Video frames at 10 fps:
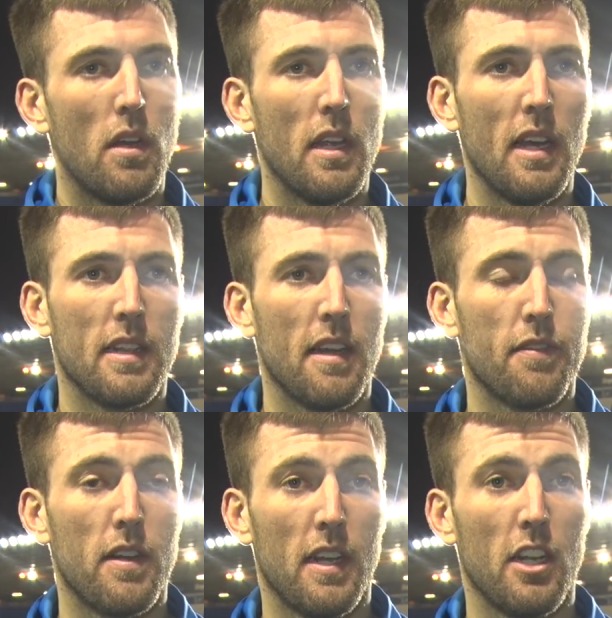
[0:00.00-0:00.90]
Yeah,
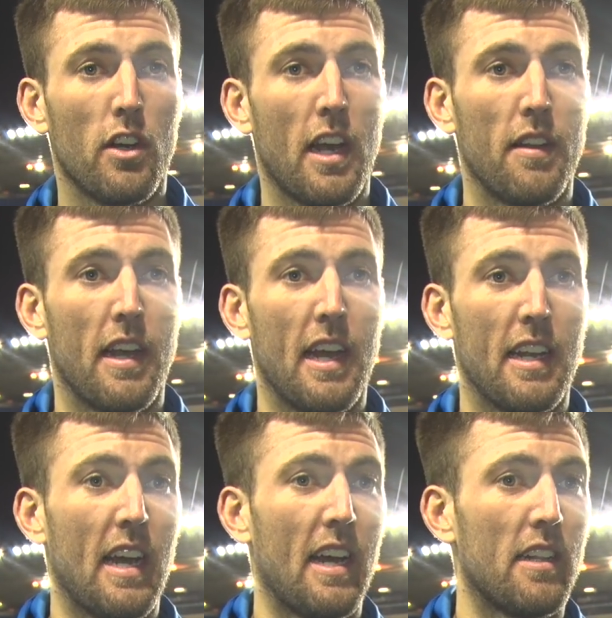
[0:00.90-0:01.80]
definitely. Look out there,
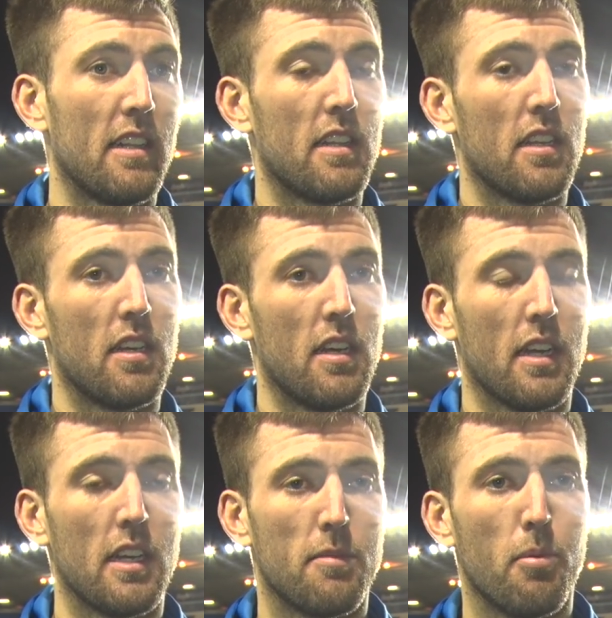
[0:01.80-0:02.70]
and
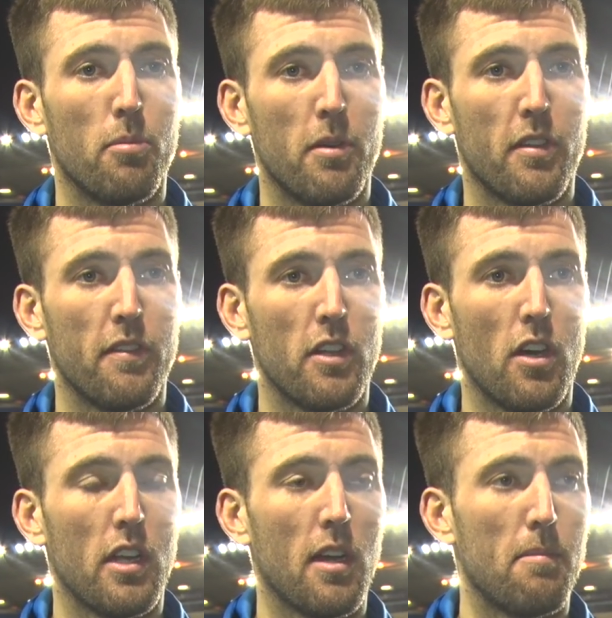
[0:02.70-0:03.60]
against Bournemouth the other
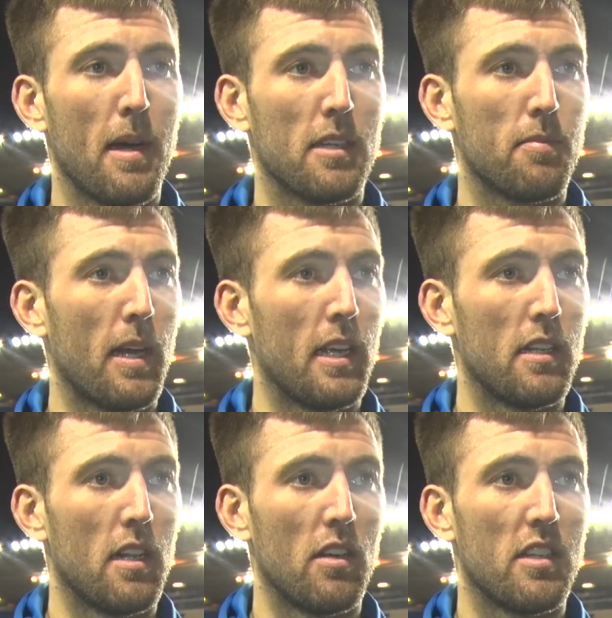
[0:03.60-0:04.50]
night, you got Max
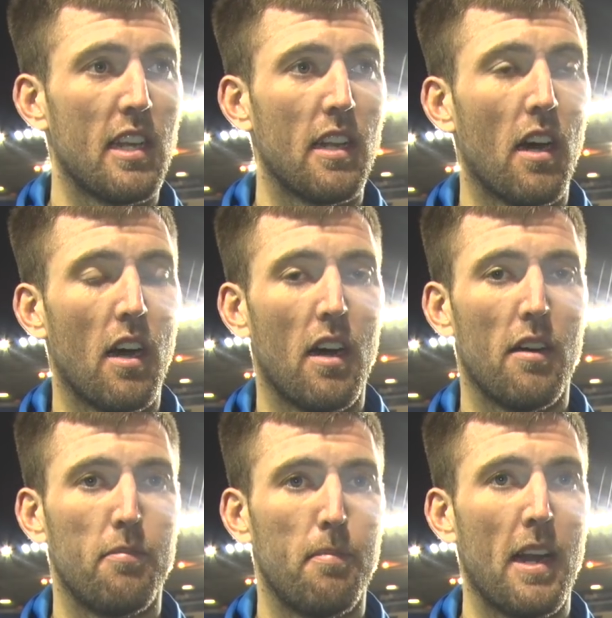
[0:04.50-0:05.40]
playing like centre half,
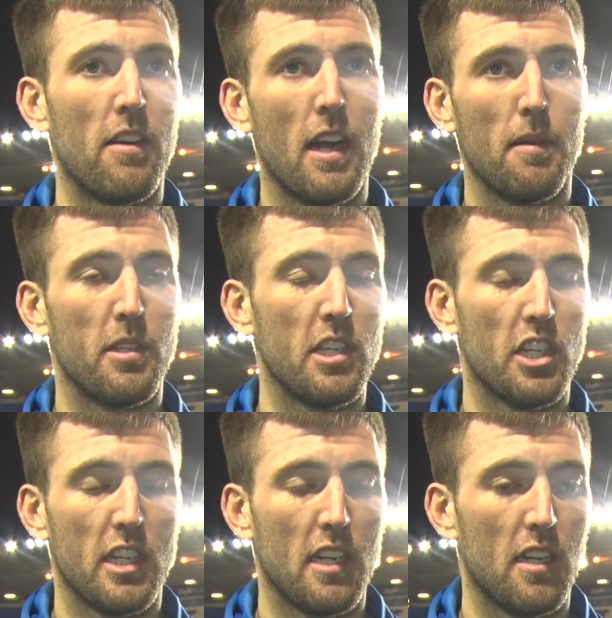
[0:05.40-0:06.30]
Bella out of
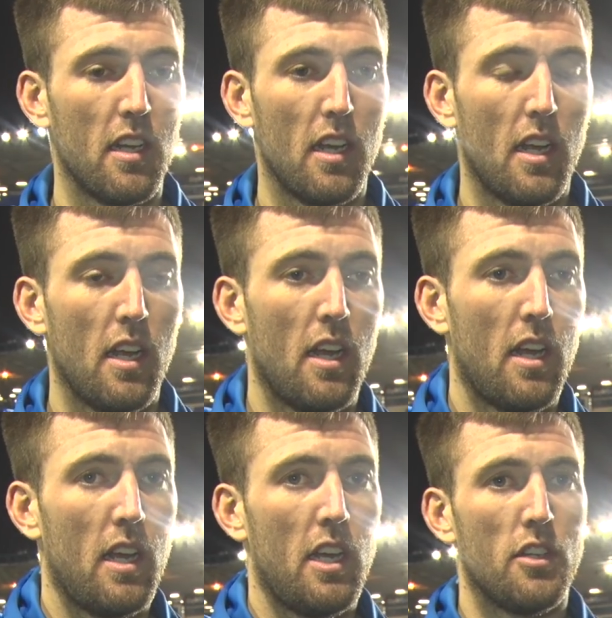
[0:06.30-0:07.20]
position, and
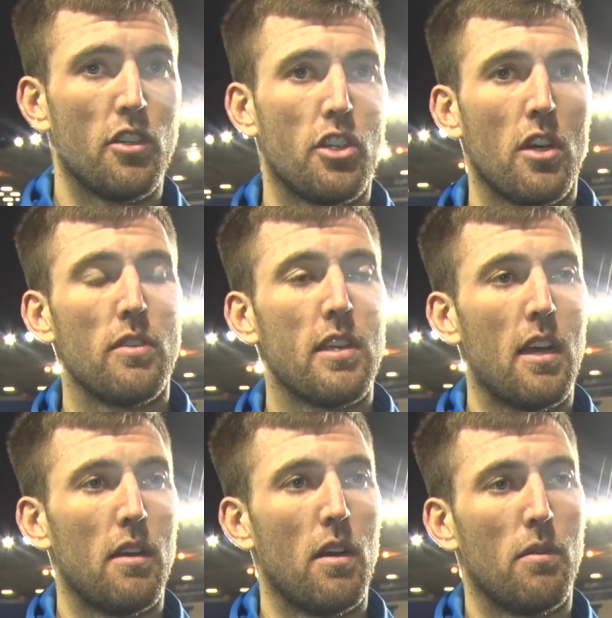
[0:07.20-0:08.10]
it just shows
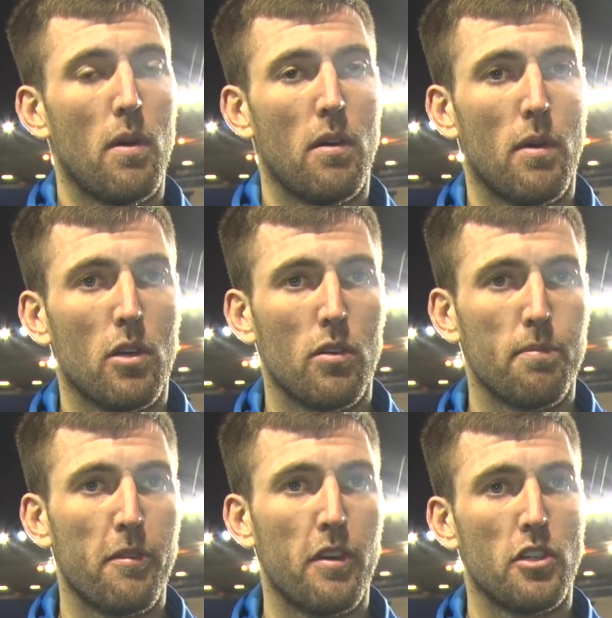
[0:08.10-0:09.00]
how what good
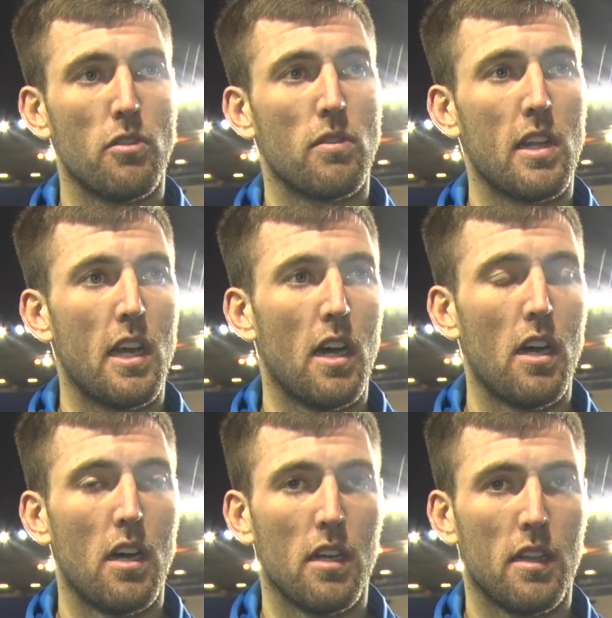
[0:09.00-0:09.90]
professionals they
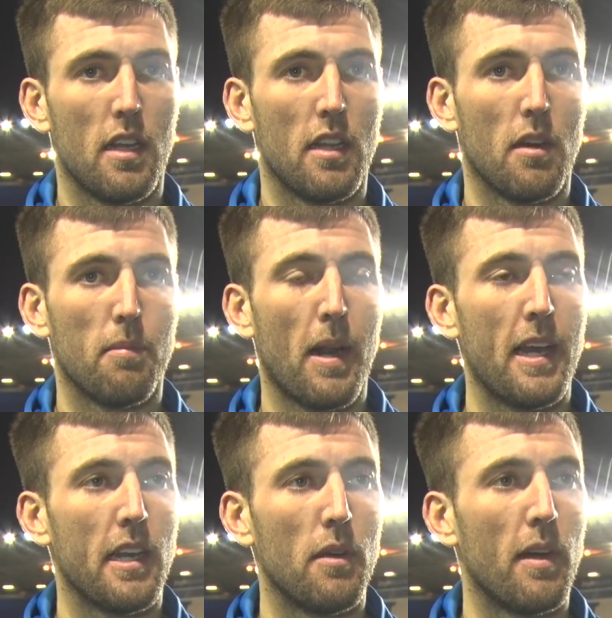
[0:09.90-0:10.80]
are. They'll play
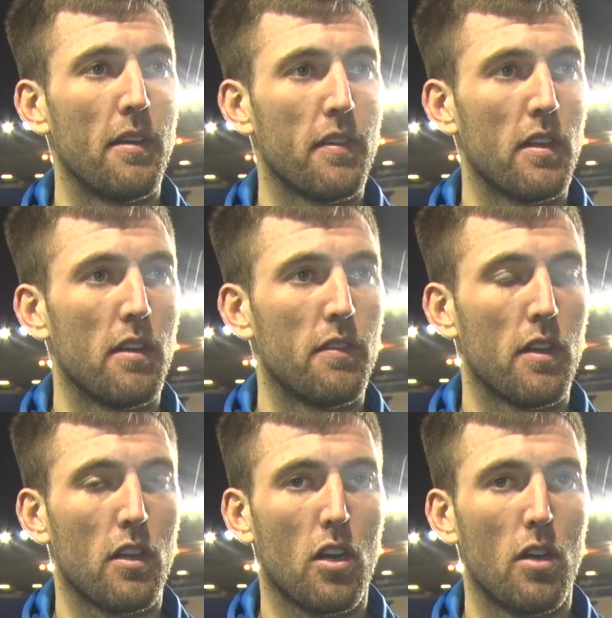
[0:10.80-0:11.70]
anywhere for the
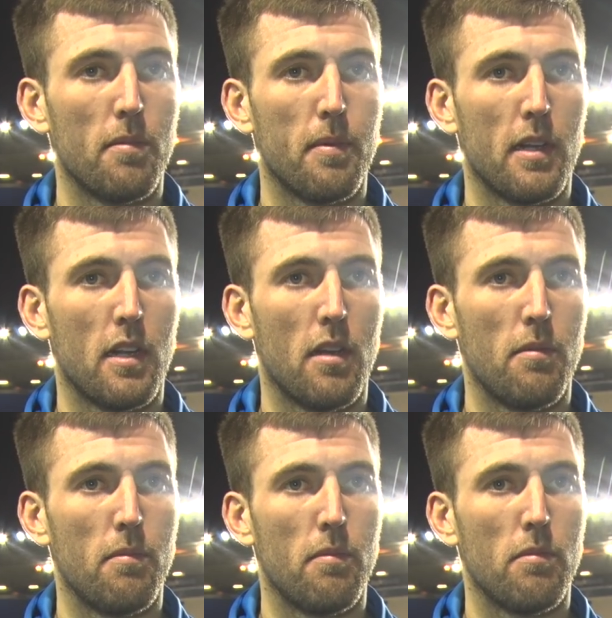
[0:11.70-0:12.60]
club, and
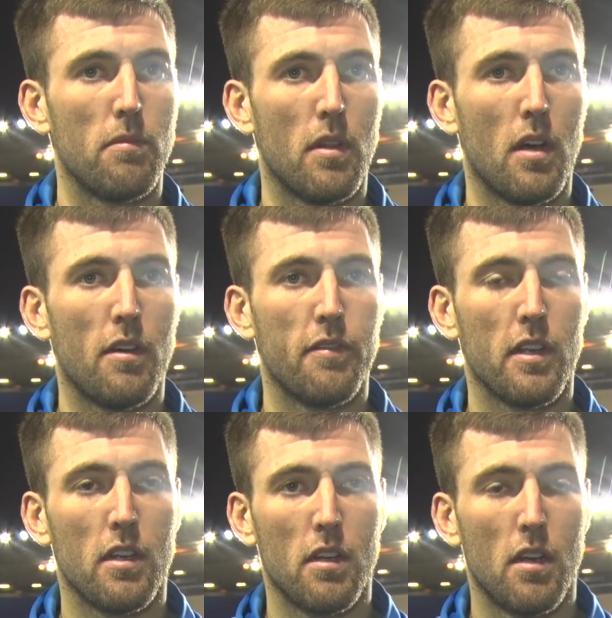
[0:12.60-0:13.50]
I think